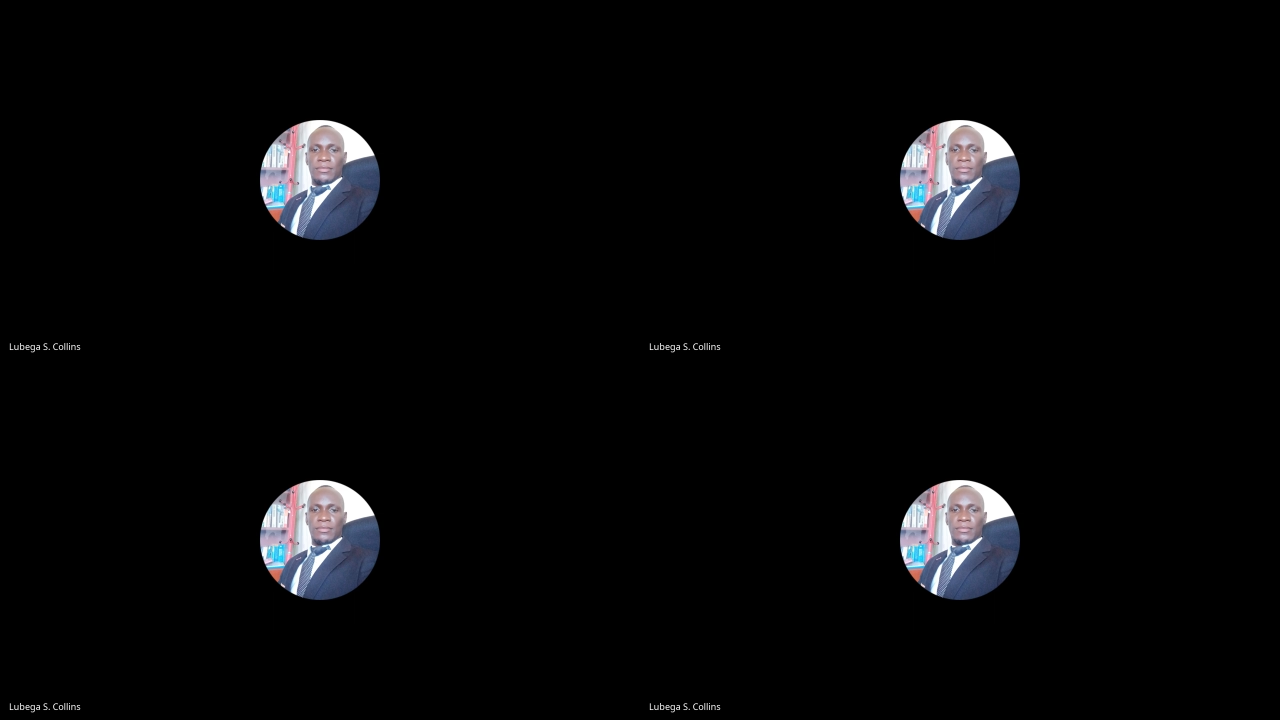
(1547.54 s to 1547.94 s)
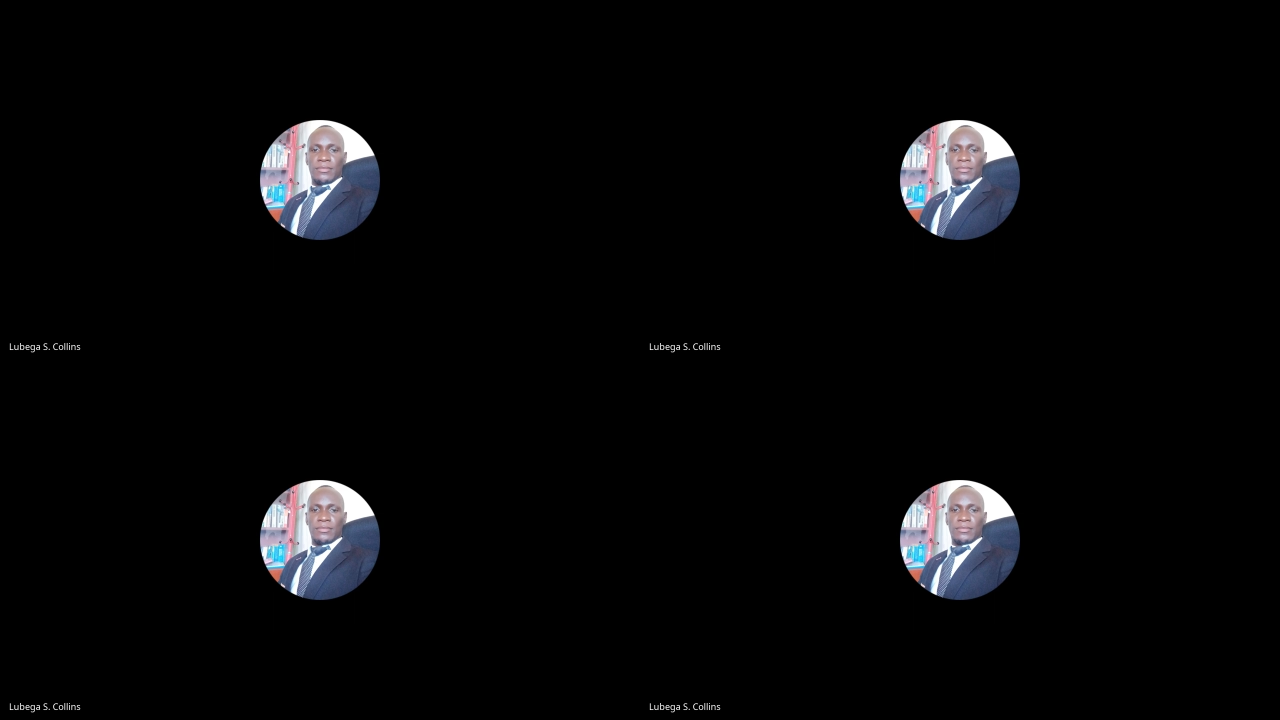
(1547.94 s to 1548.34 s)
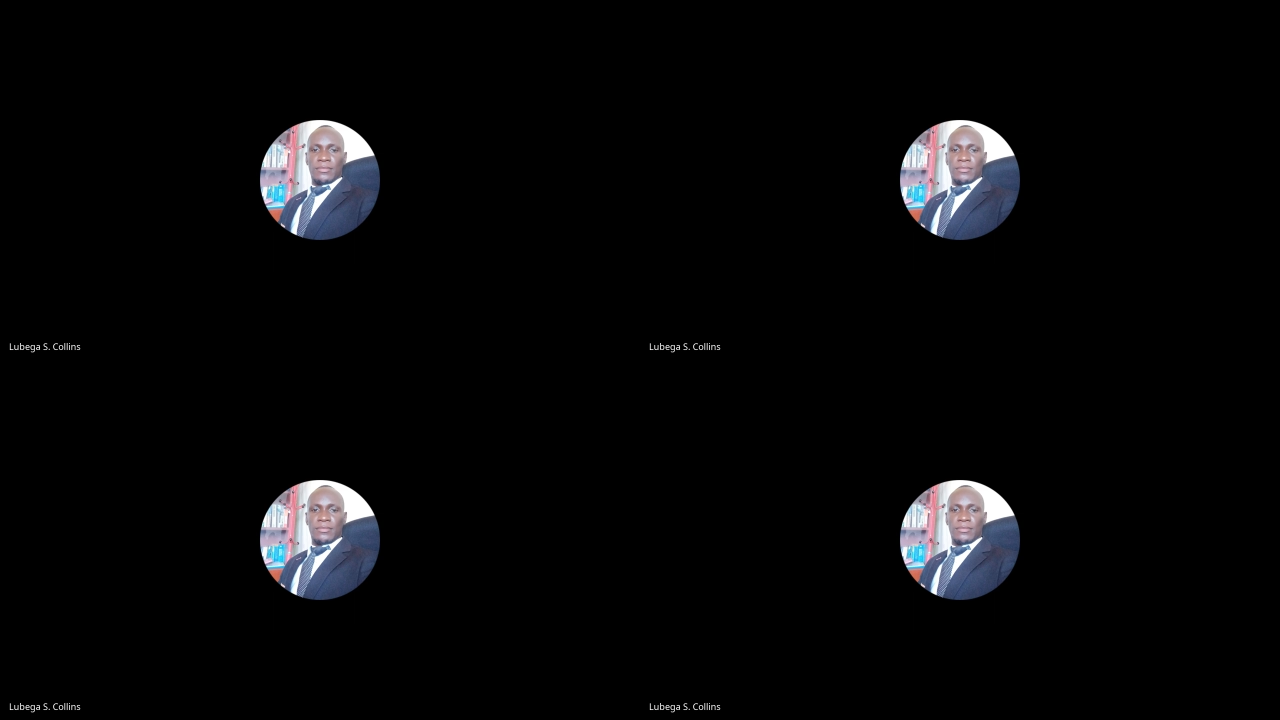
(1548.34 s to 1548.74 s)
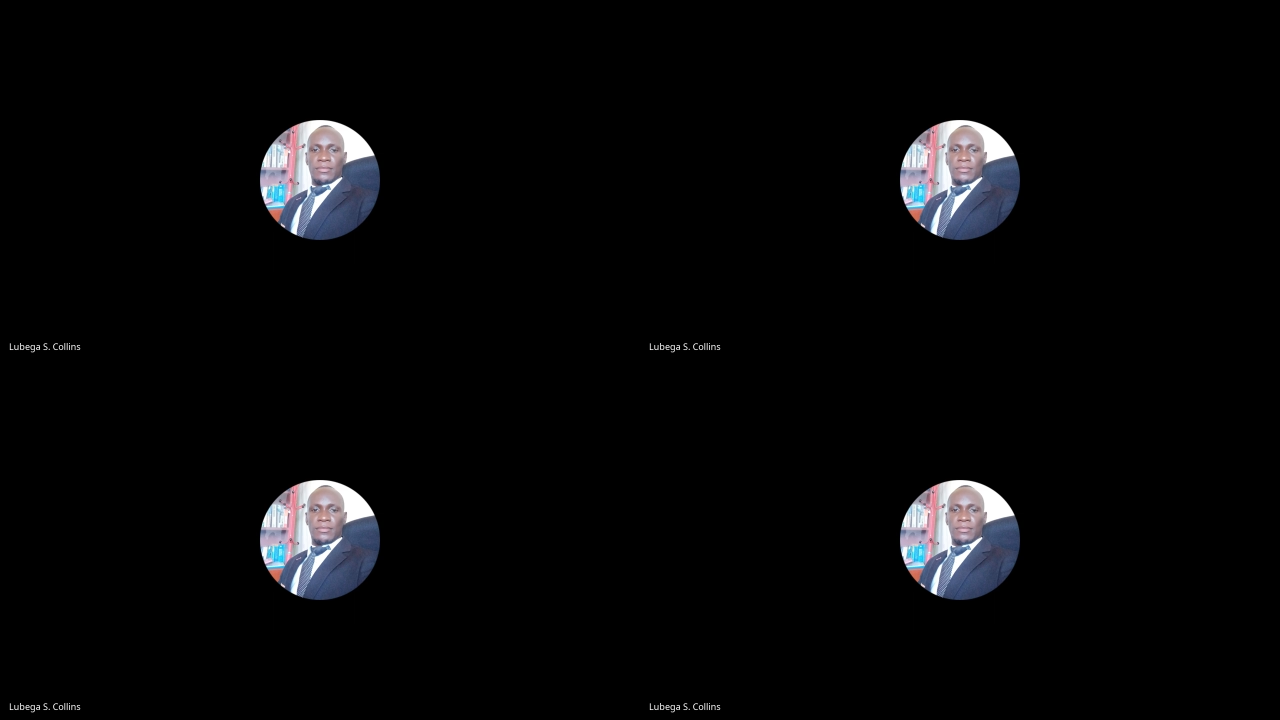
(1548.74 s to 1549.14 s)

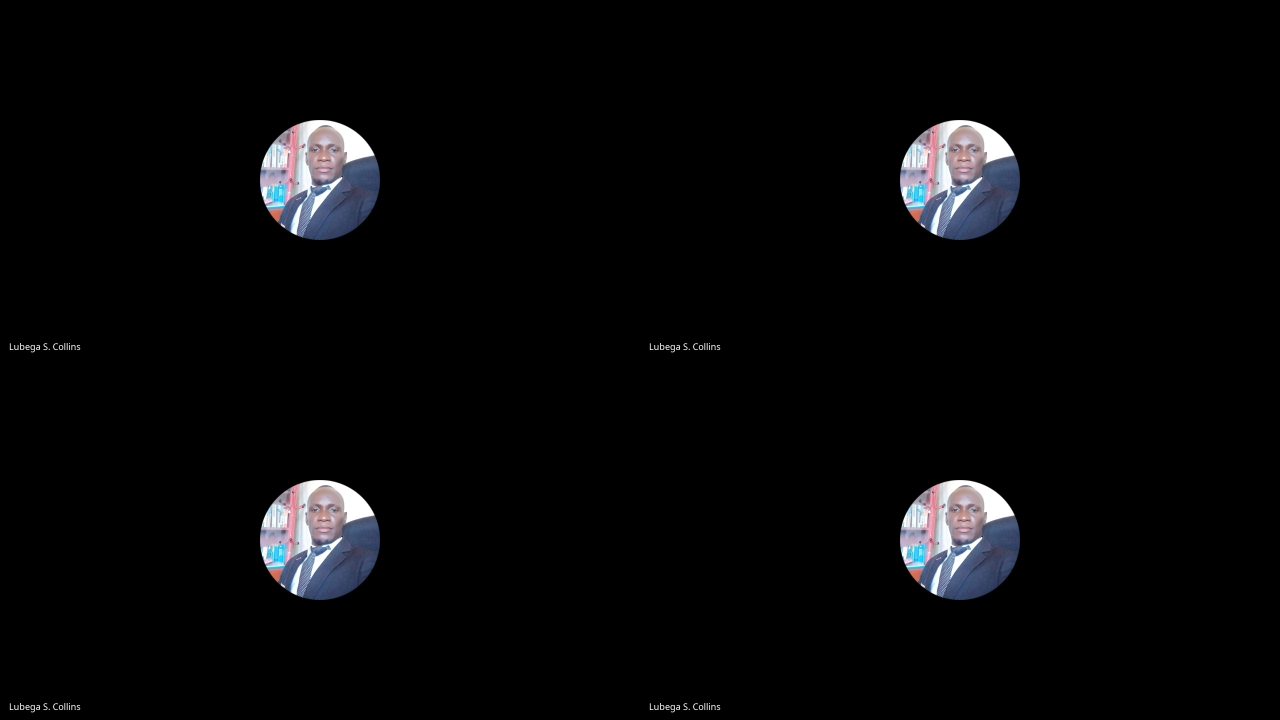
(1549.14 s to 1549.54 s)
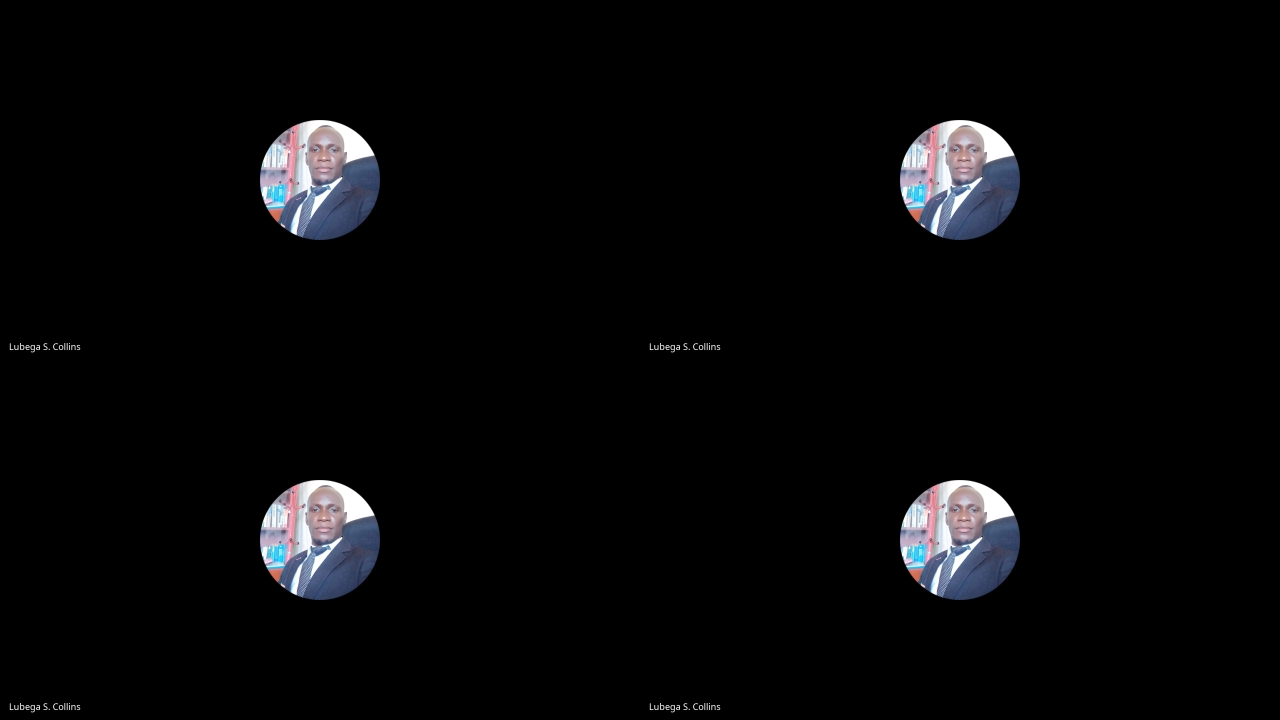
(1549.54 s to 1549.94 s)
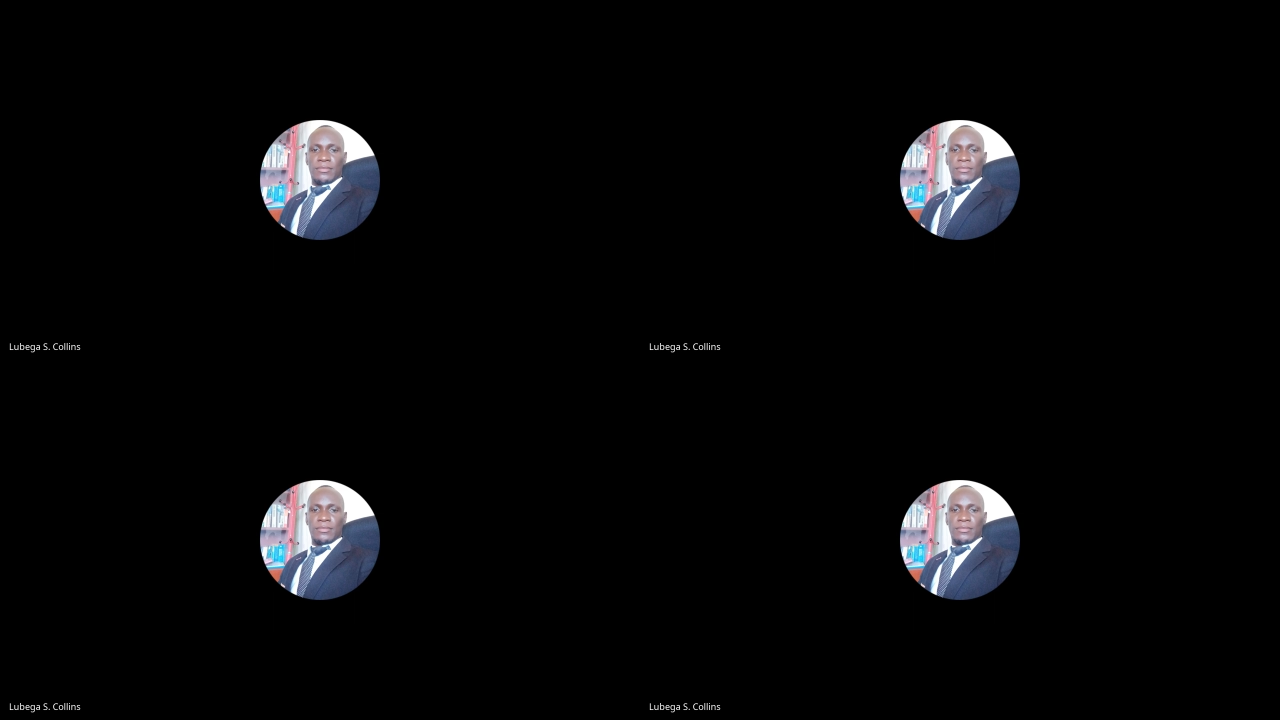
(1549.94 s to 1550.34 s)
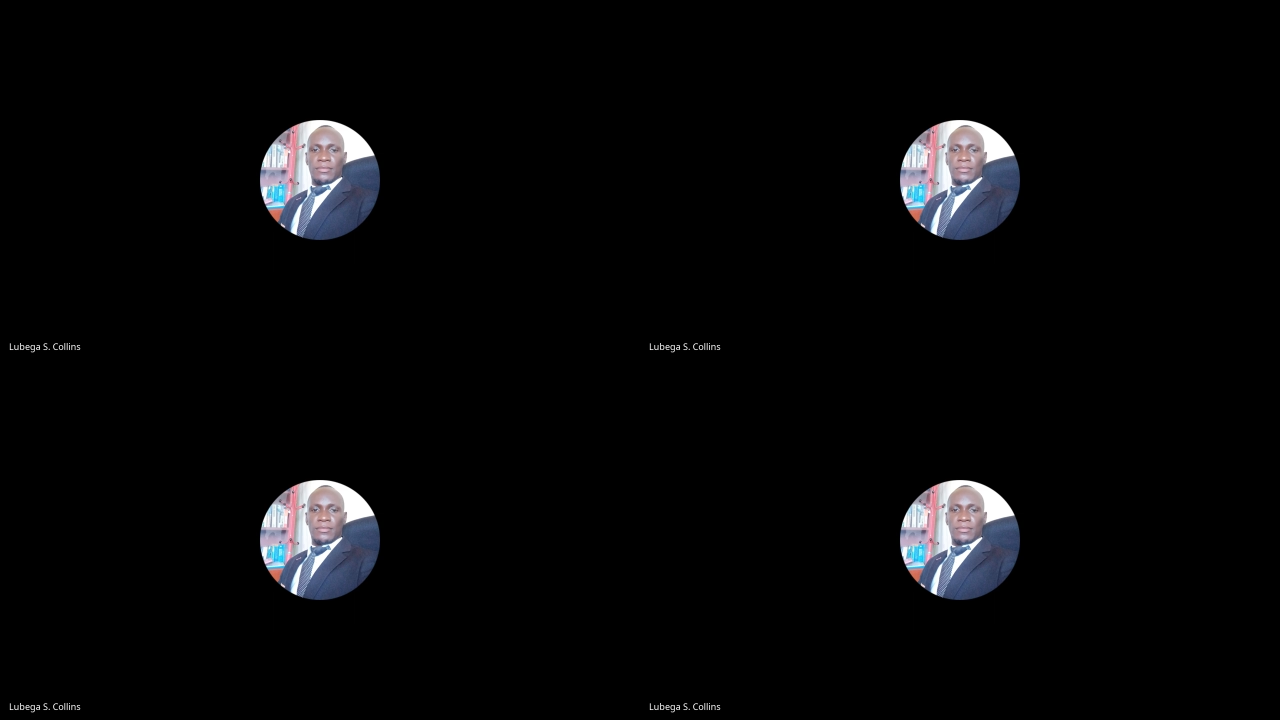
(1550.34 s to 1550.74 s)

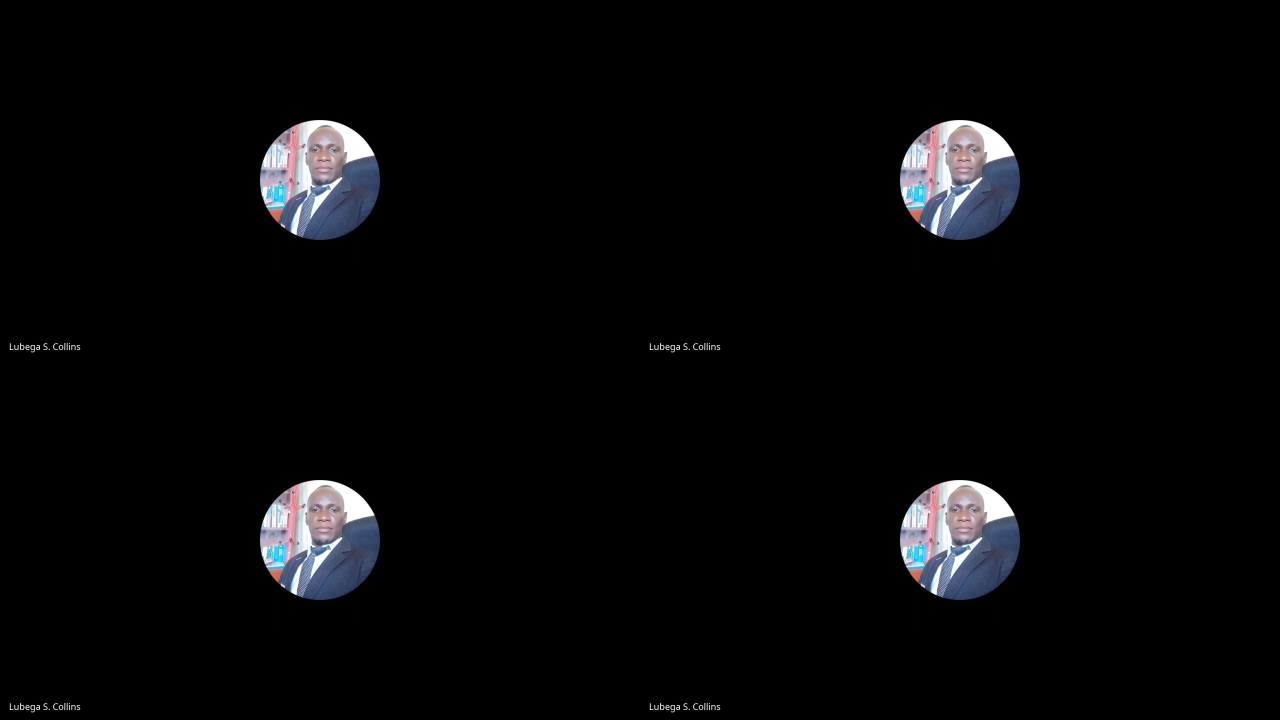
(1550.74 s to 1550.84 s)
(no one is talking)